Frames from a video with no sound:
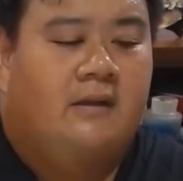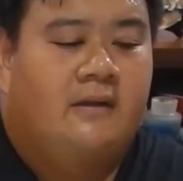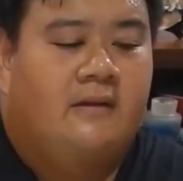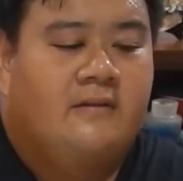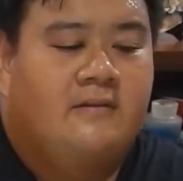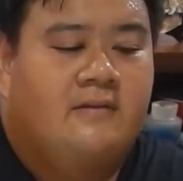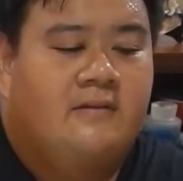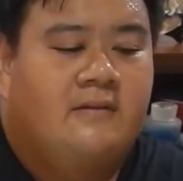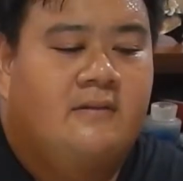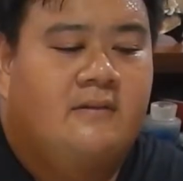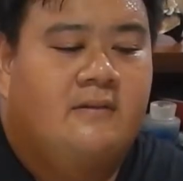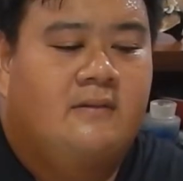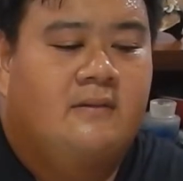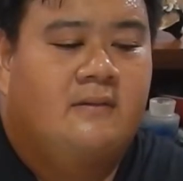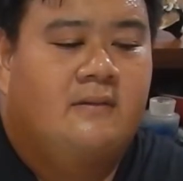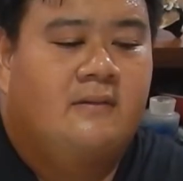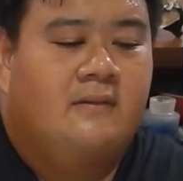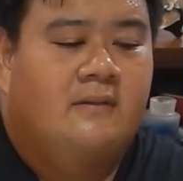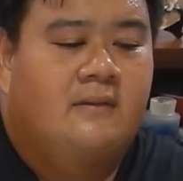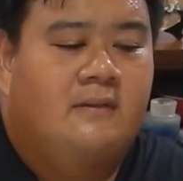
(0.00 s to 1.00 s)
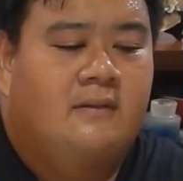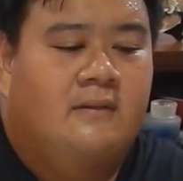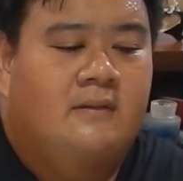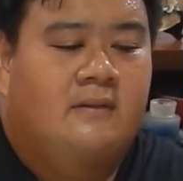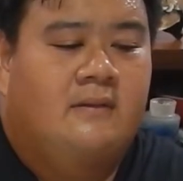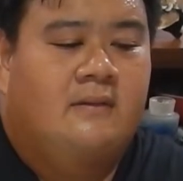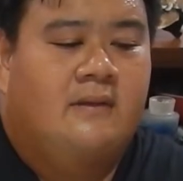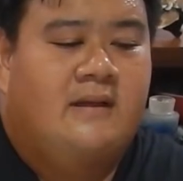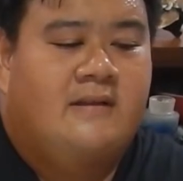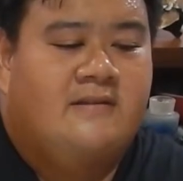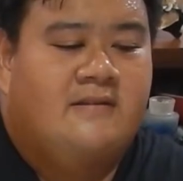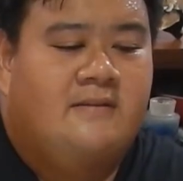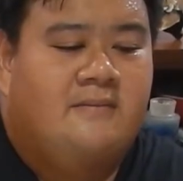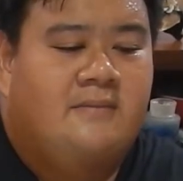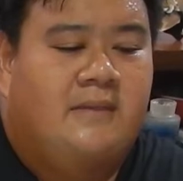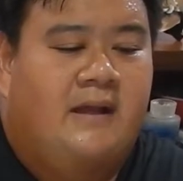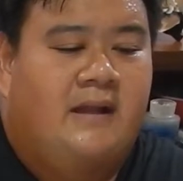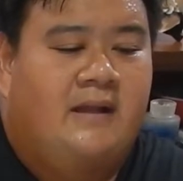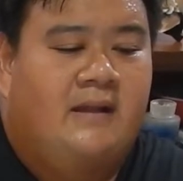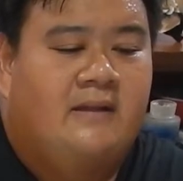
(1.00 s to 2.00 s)
it is. Nice
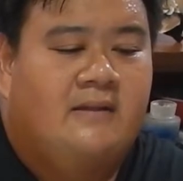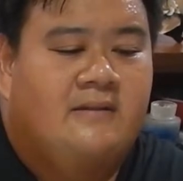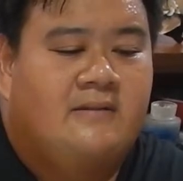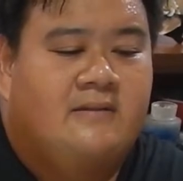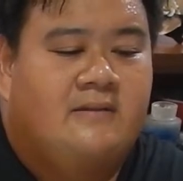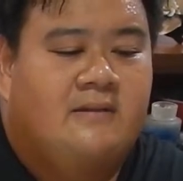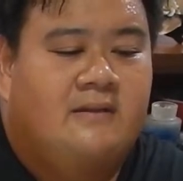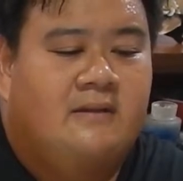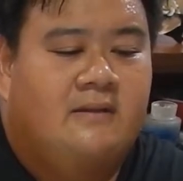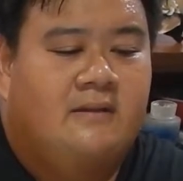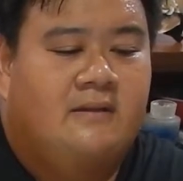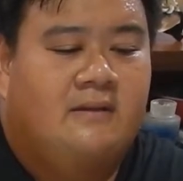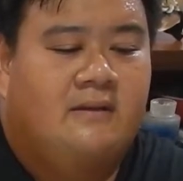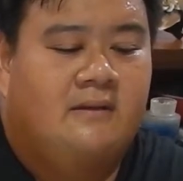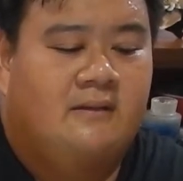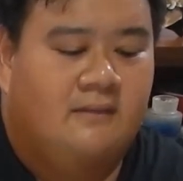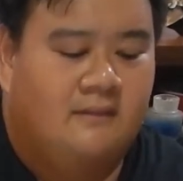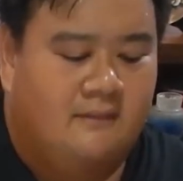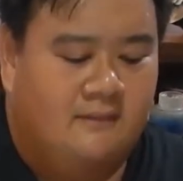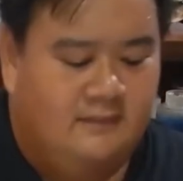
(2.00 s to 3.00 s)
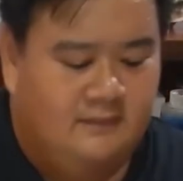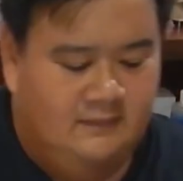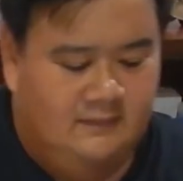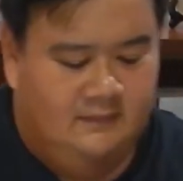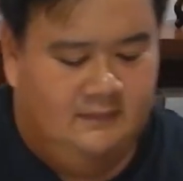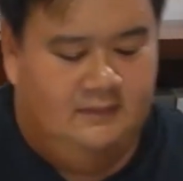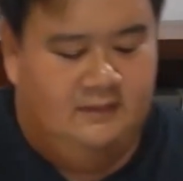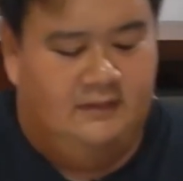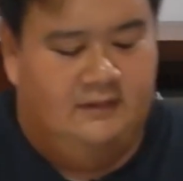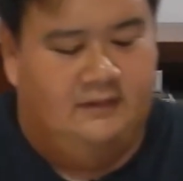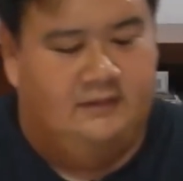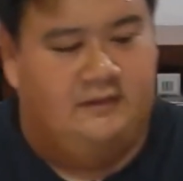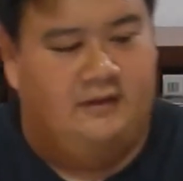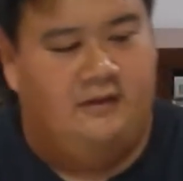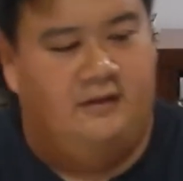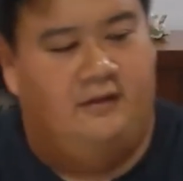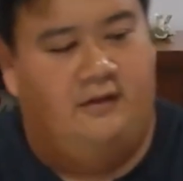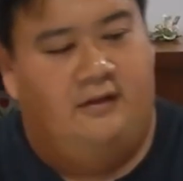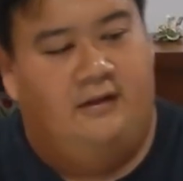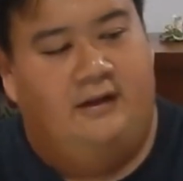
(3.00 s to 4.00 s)
and balanced. Let's
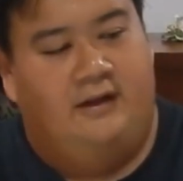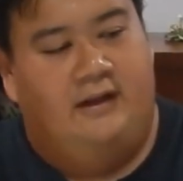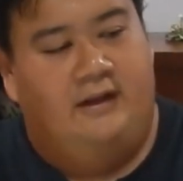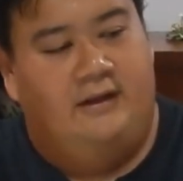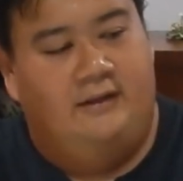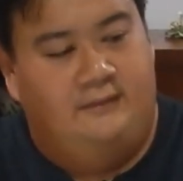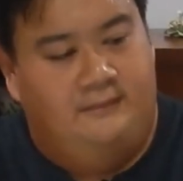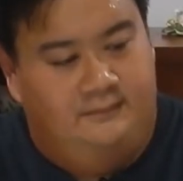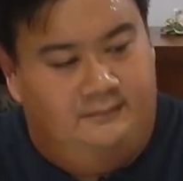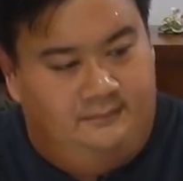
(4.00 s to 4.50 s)
turn it on again.